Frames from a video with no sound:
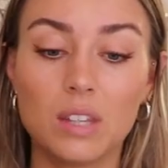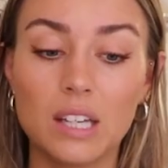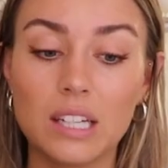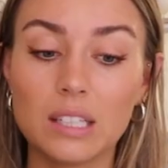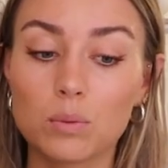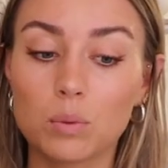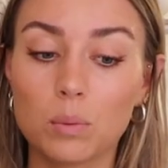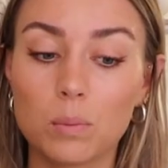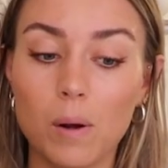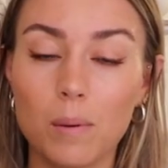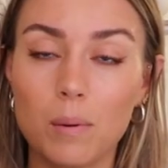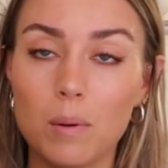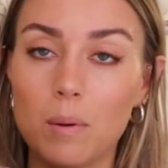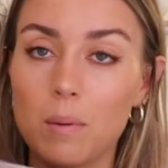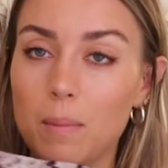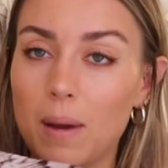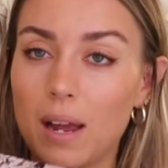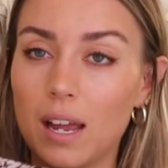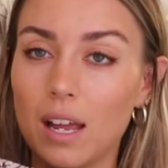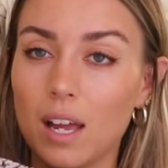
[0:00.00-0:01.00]
This would probably
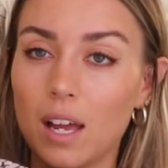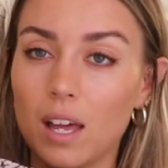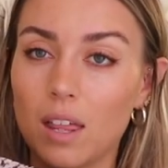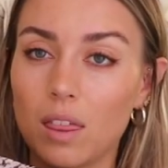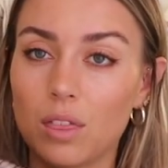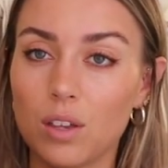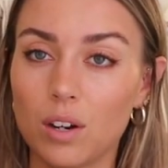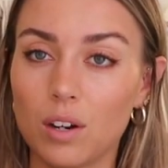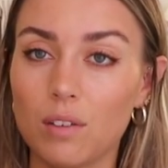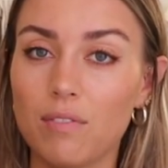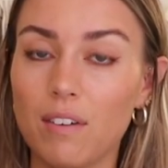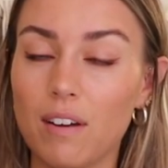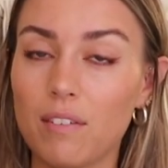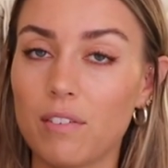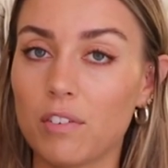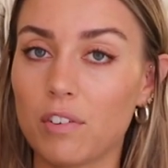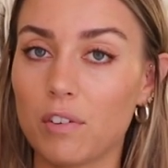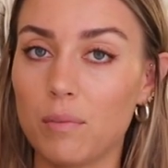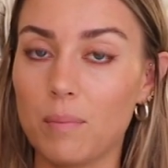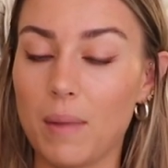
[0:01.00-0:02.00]
be my third
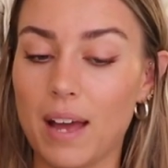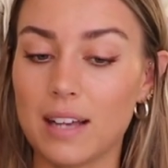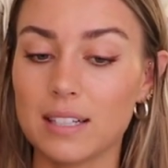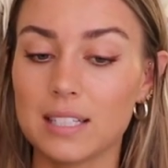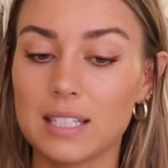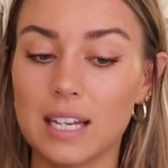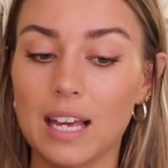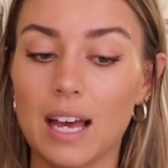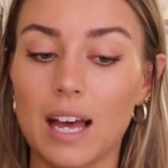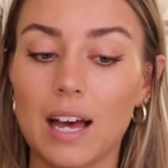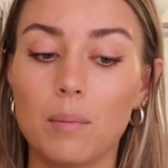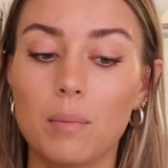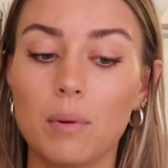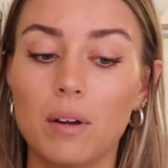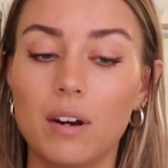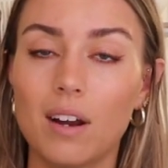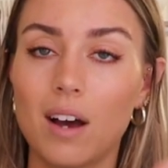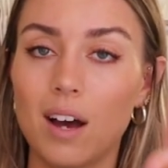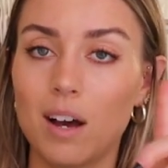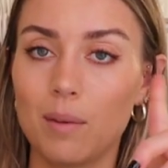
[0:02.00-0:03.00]
favorite from Nasty Gal,
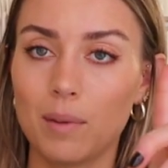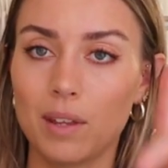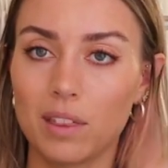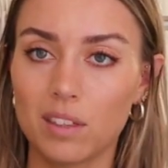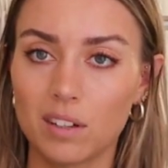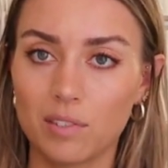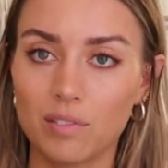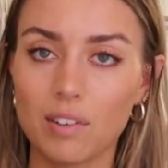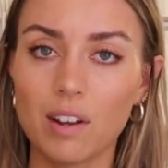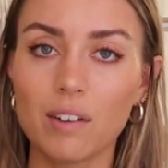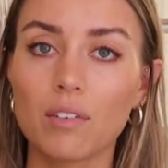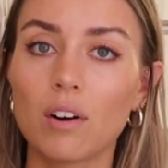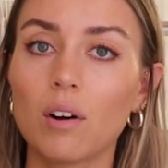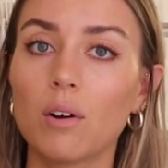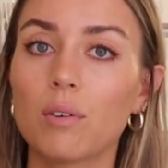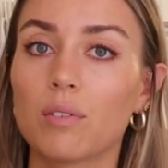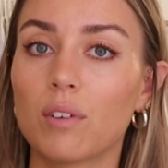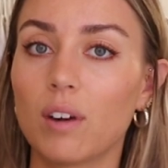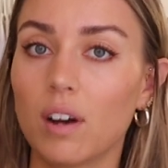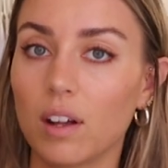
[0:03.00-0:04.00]
but not my third favorite
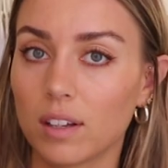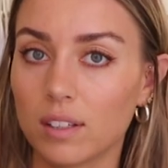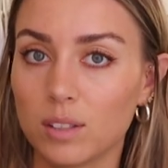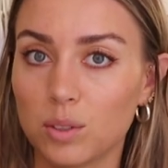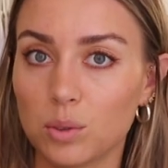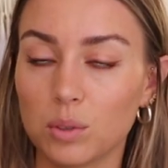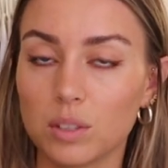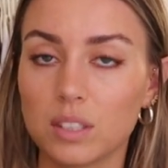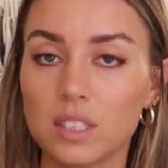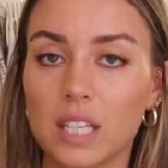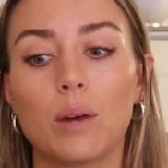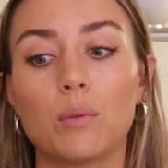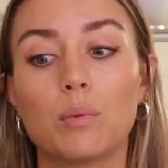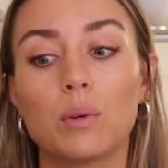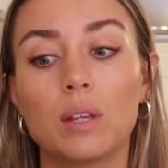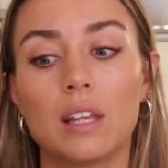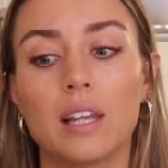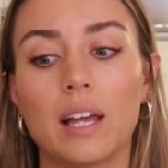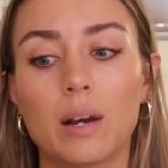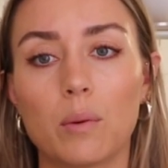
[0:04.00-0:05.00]
overall because you'll see I
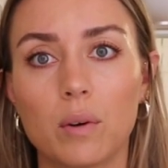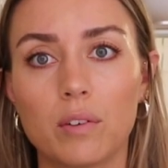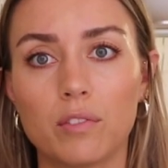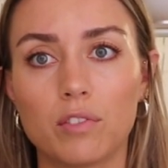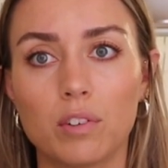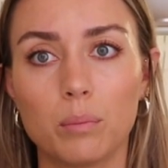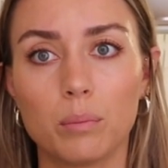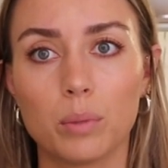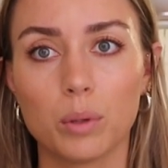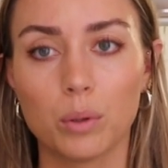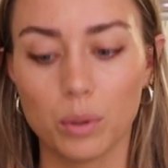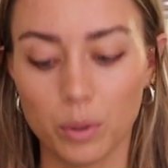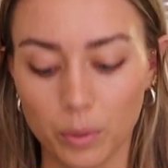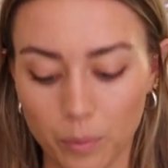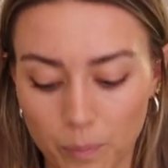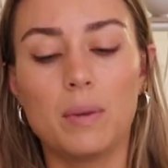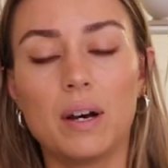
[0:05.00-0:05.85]
really like one from Boohoo.